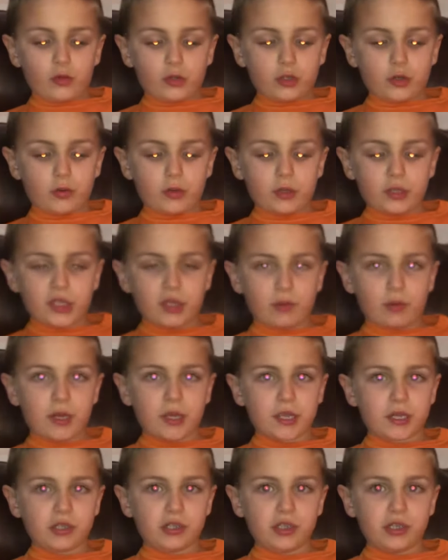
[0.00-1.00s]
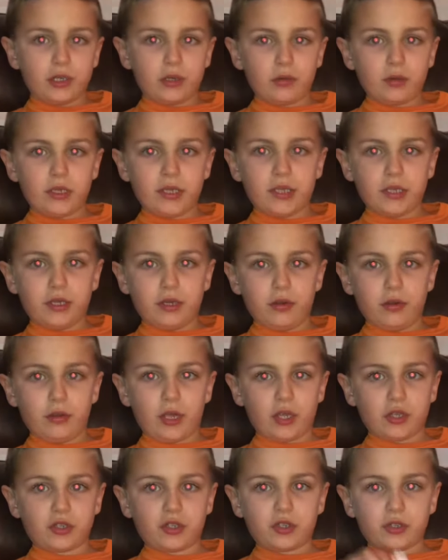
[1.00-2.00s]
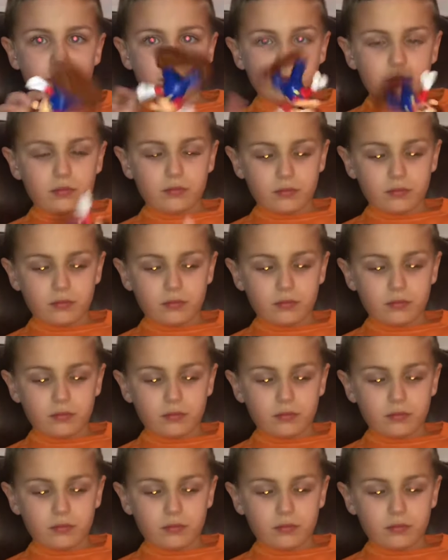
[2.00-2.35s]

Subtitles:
do you want to see what he can do? He can do this.